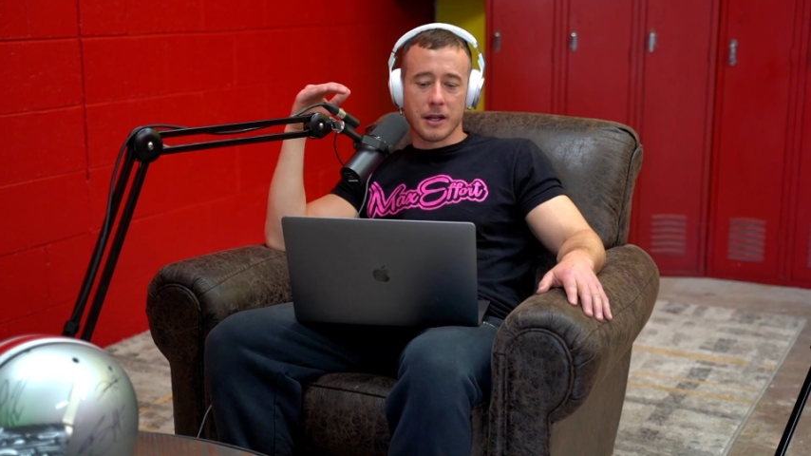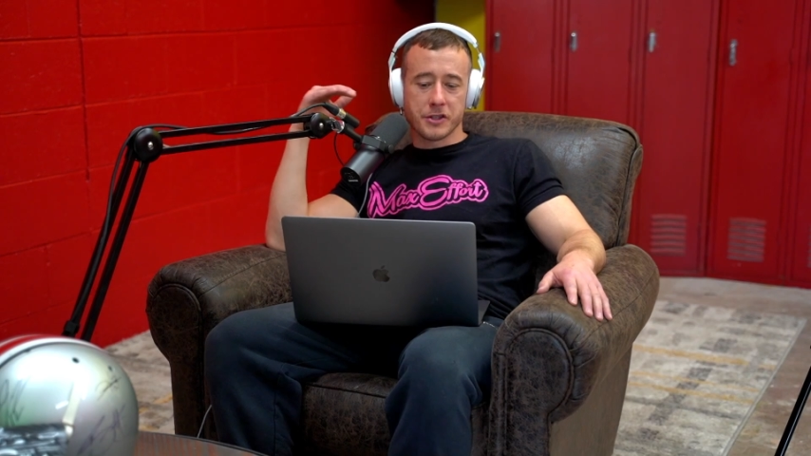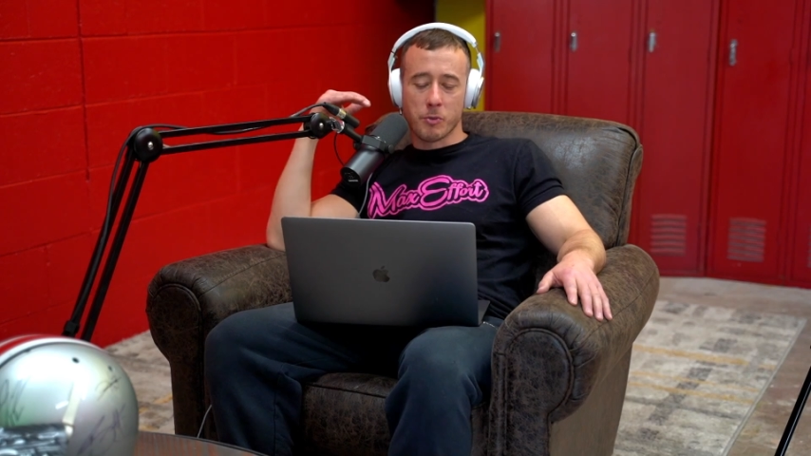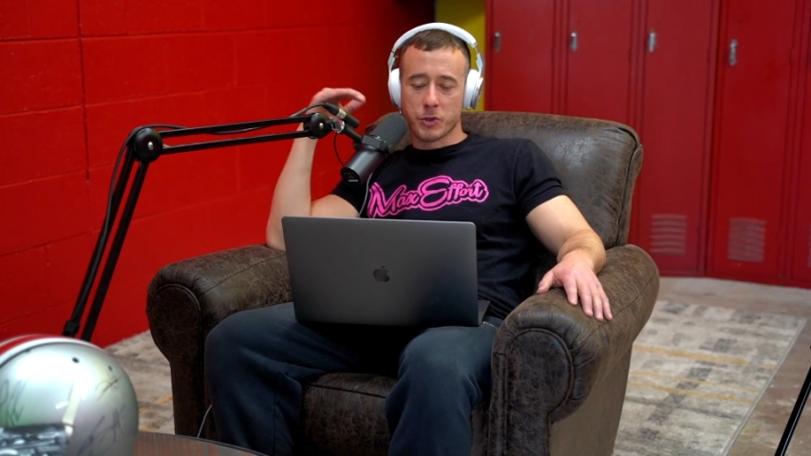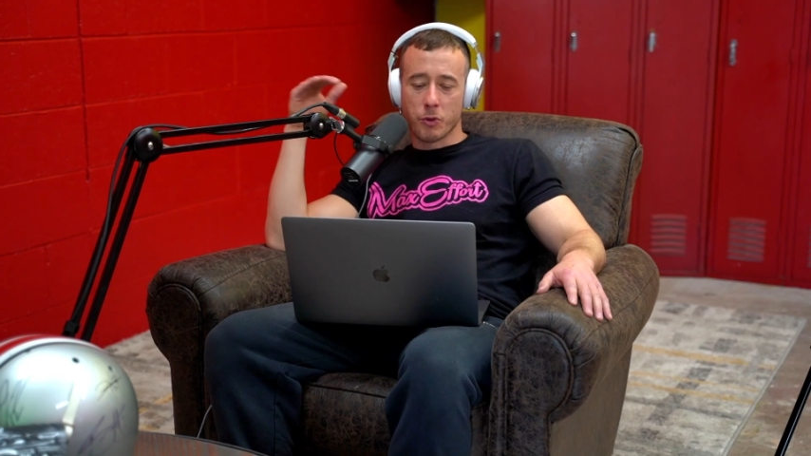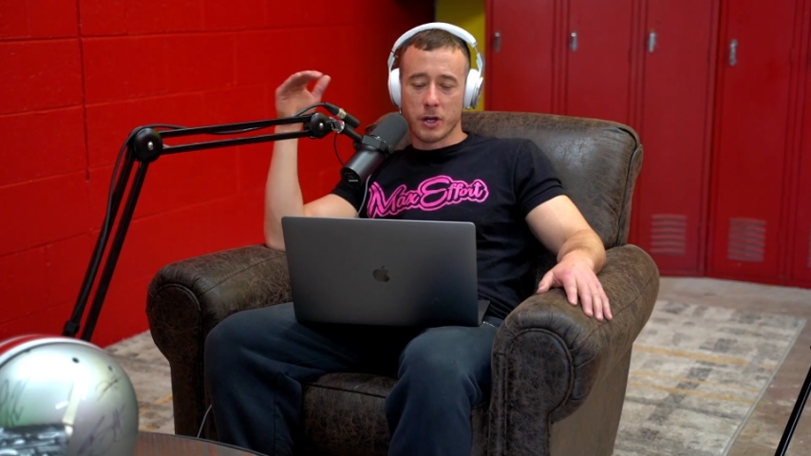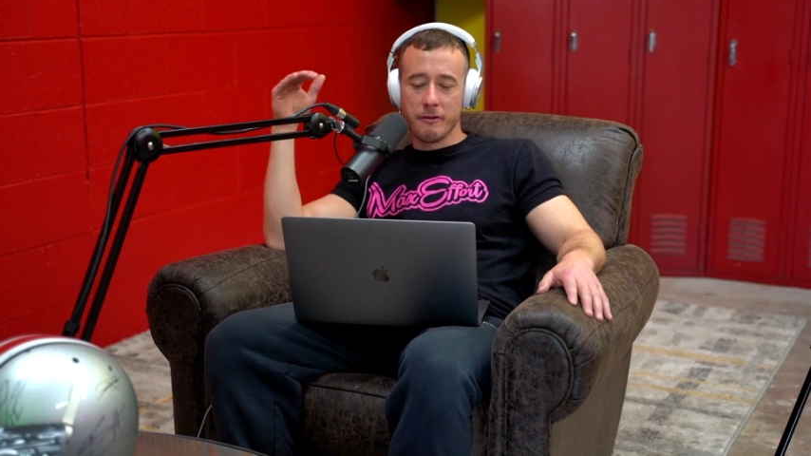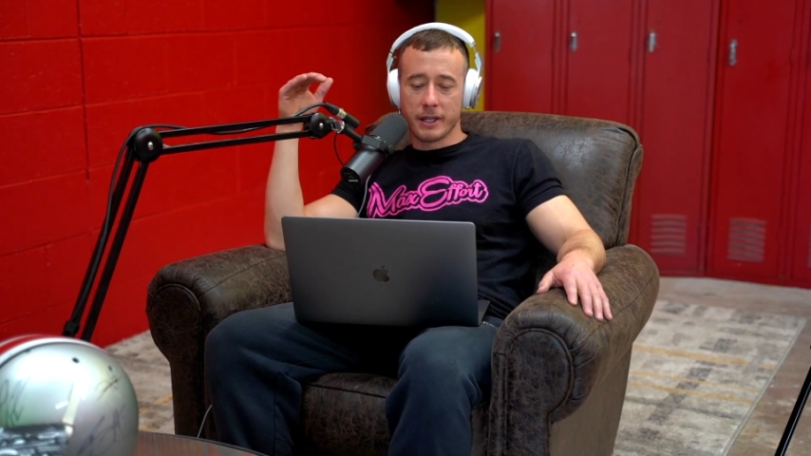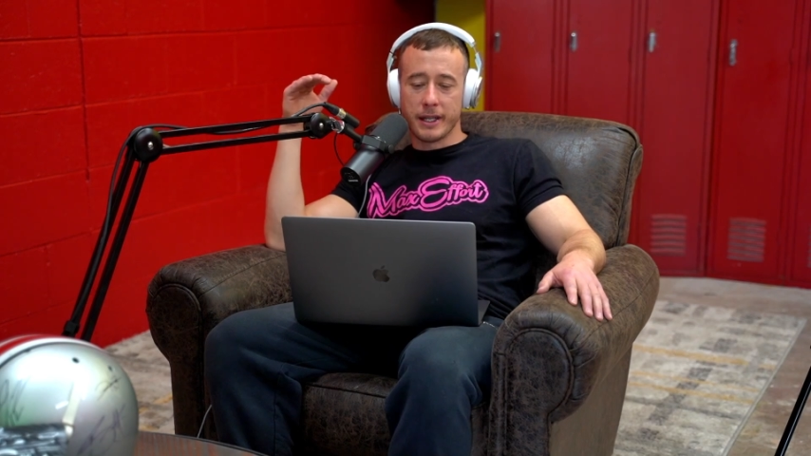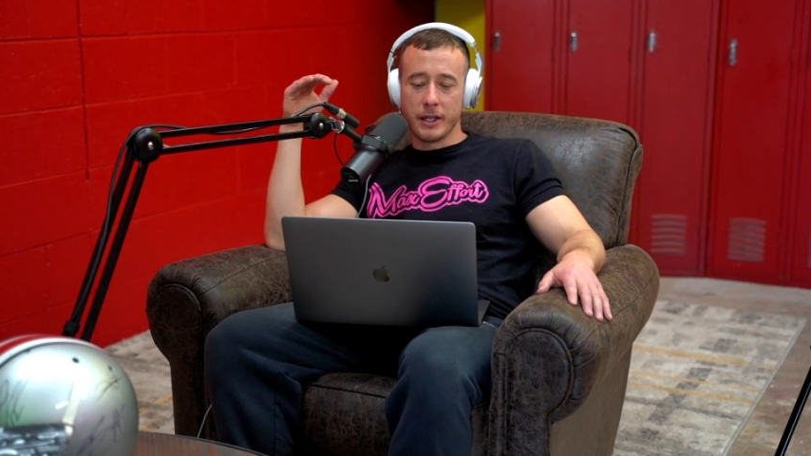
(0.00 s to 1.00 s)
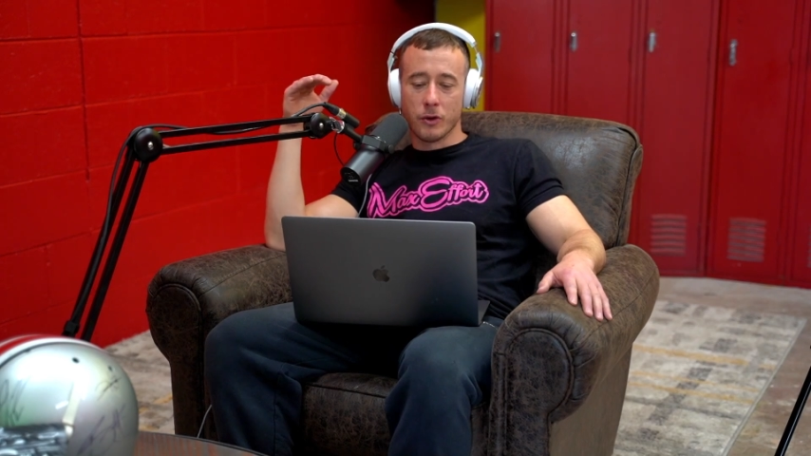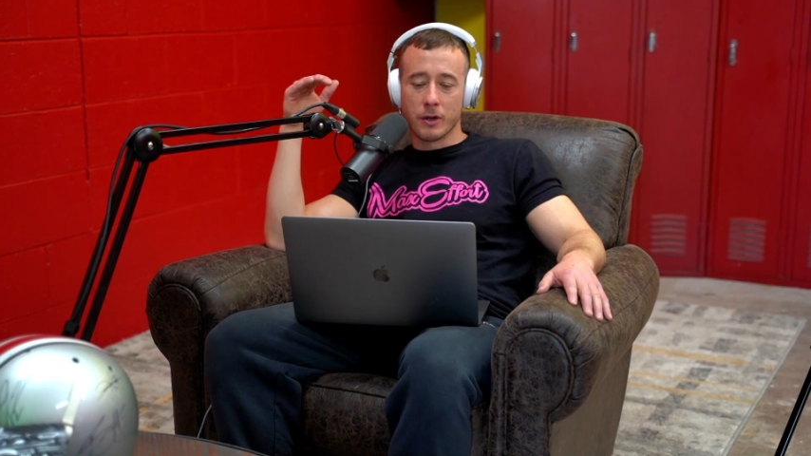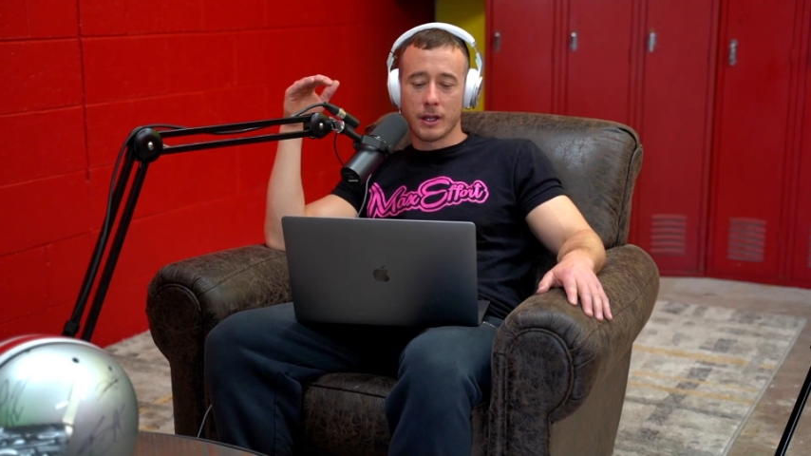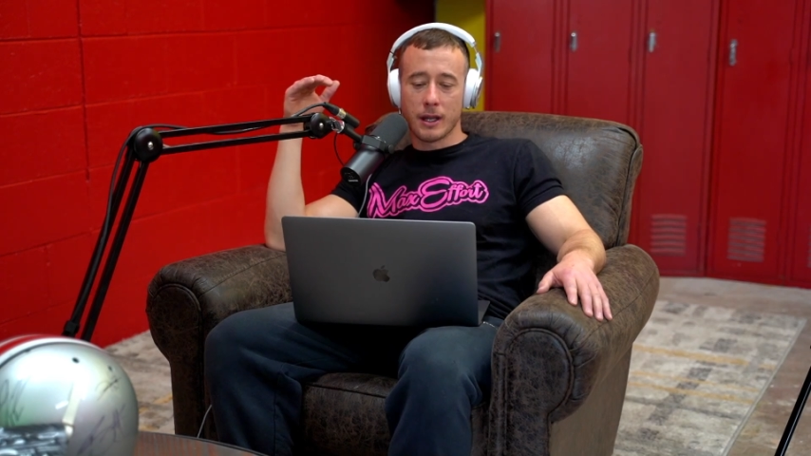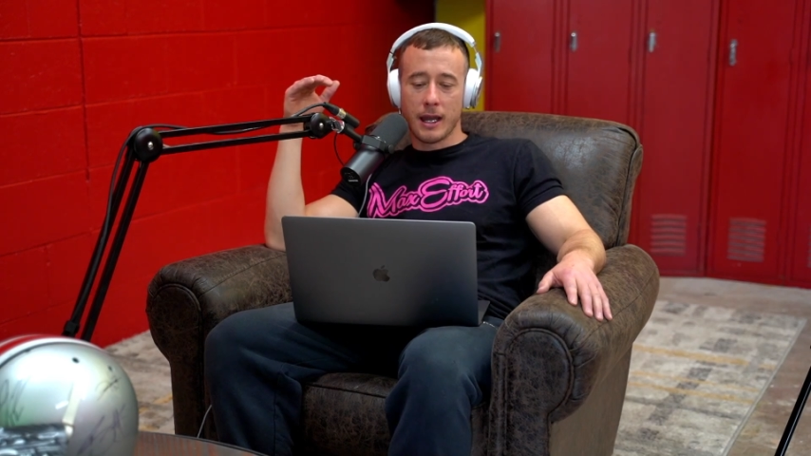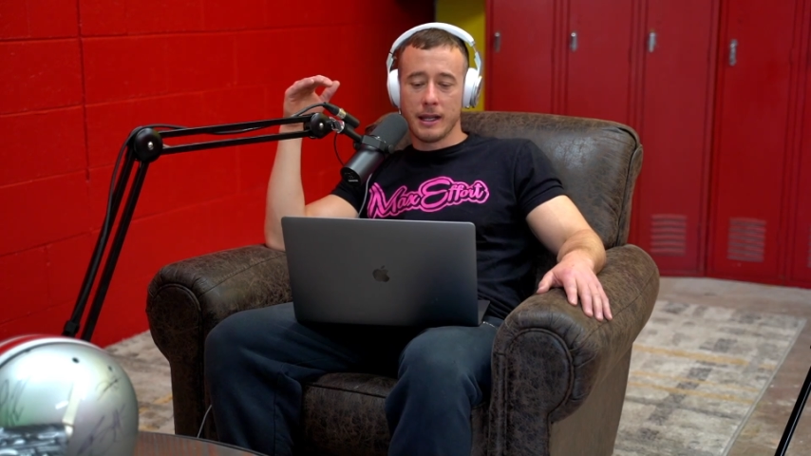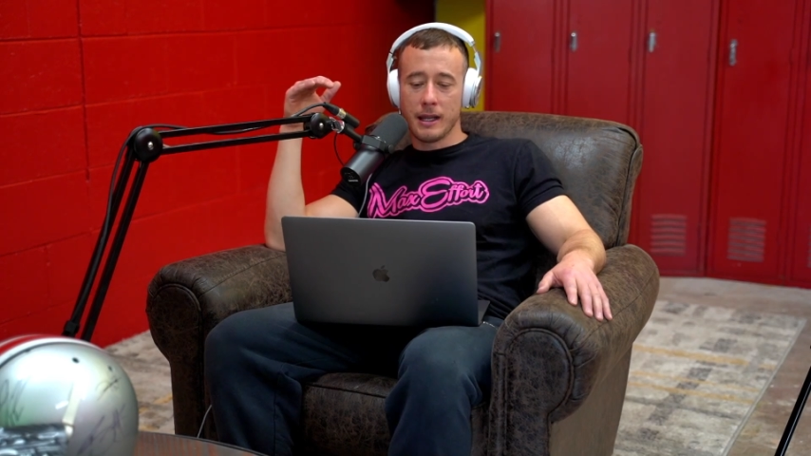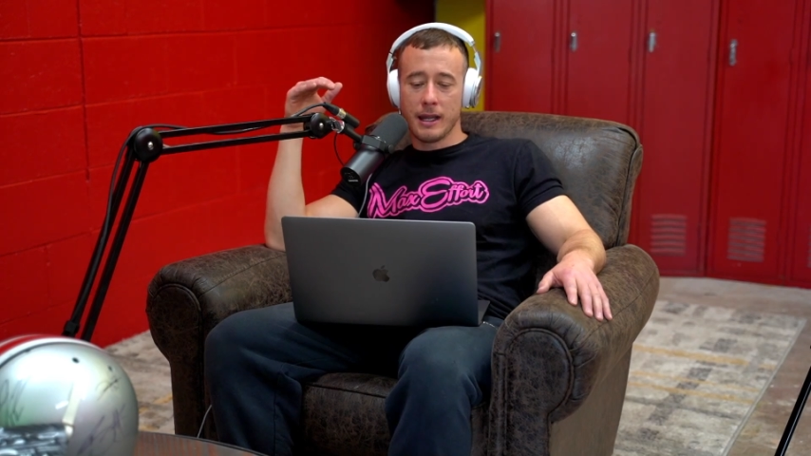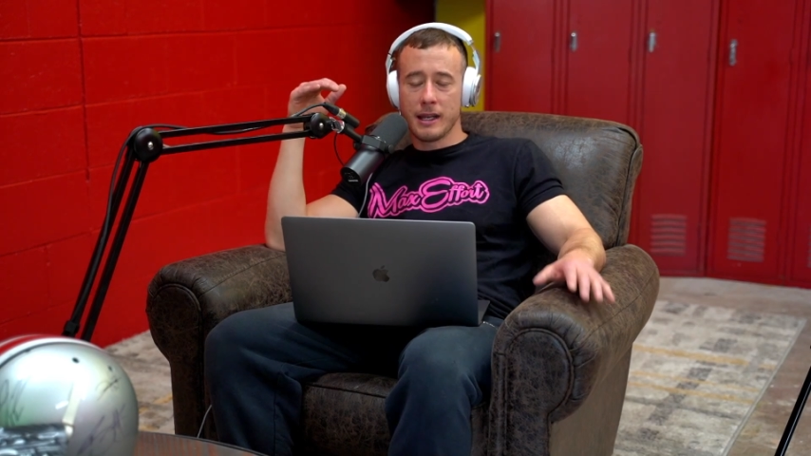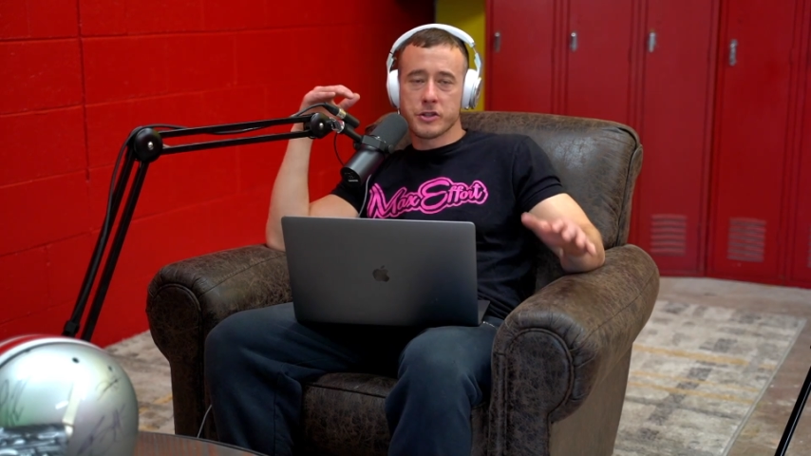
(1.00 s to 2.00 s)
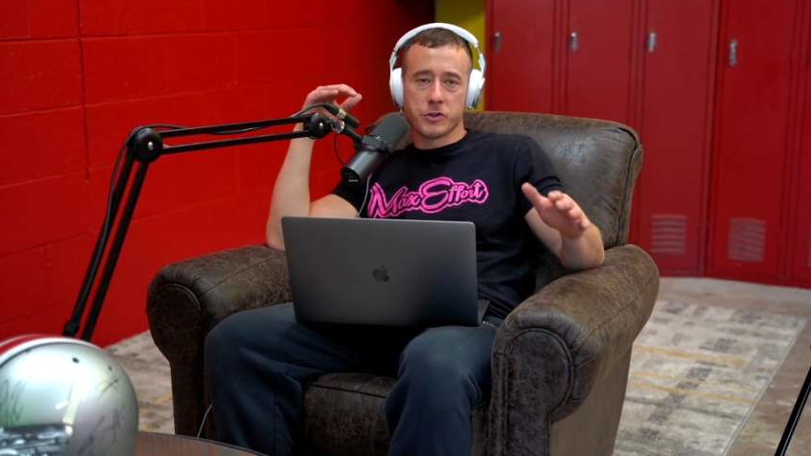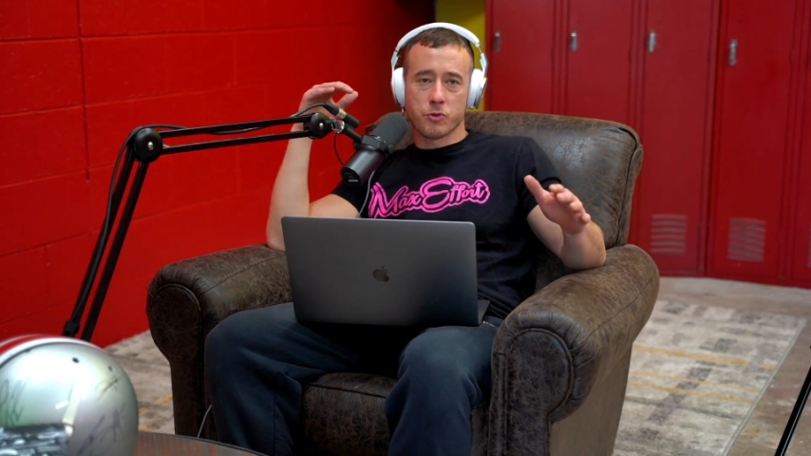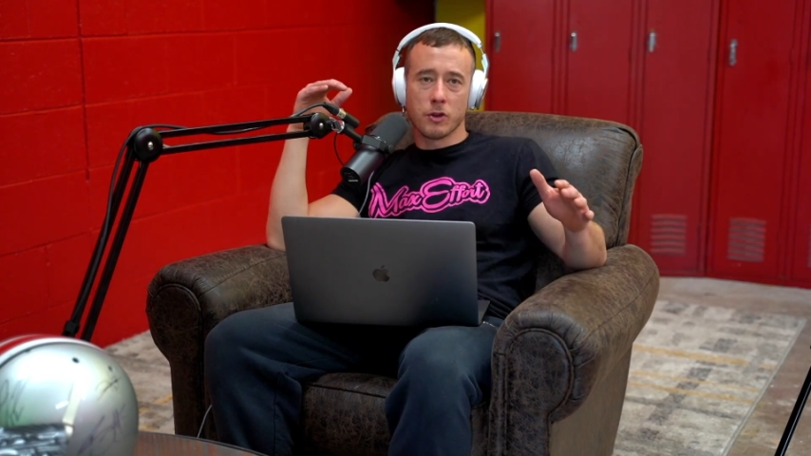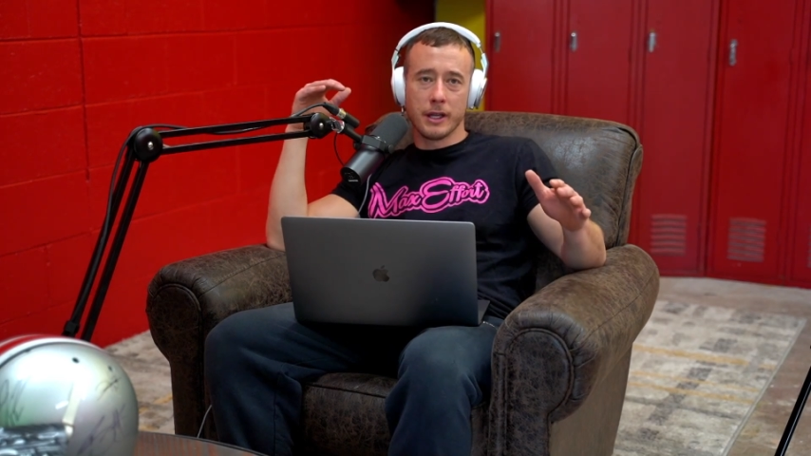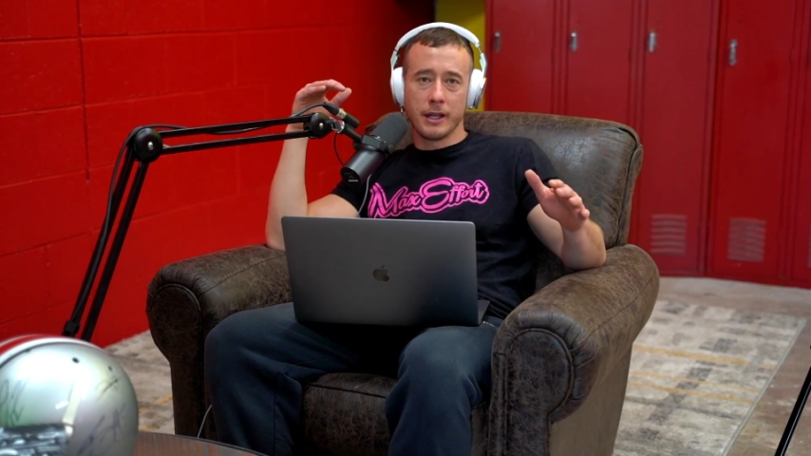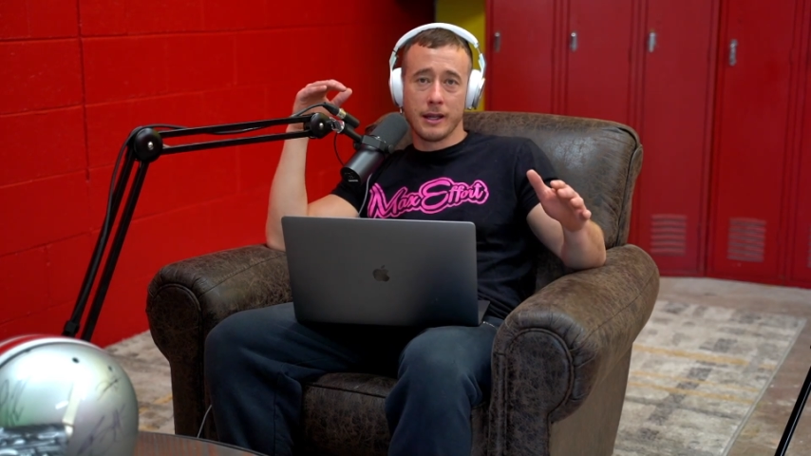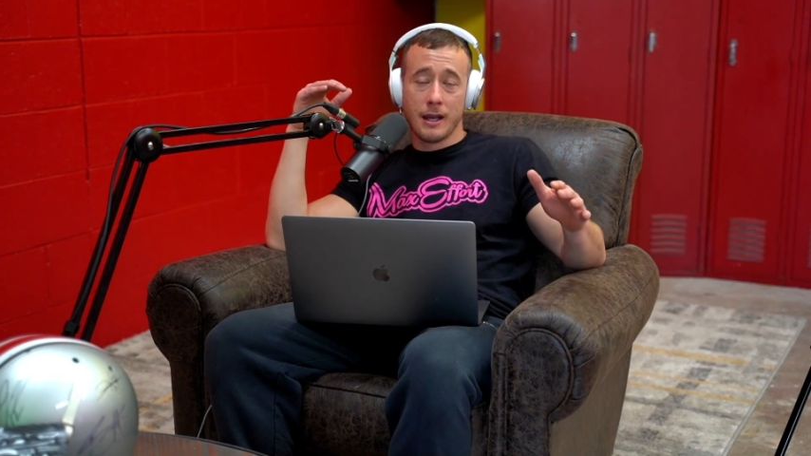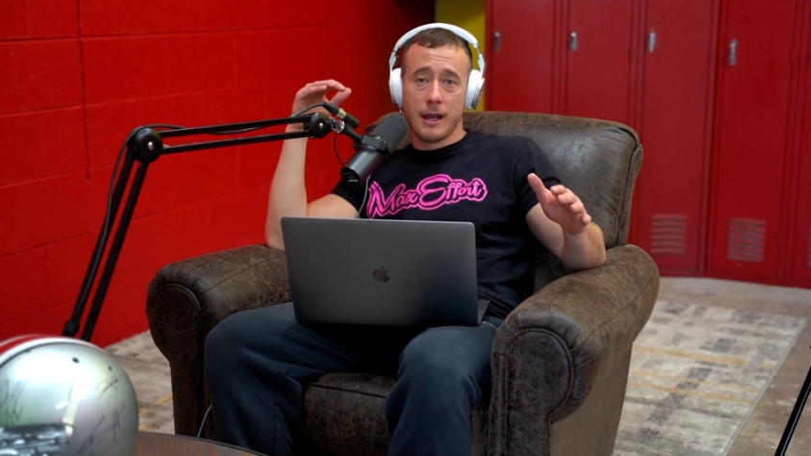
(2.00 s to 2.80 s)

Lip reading: so much more even keeled, and it is just really.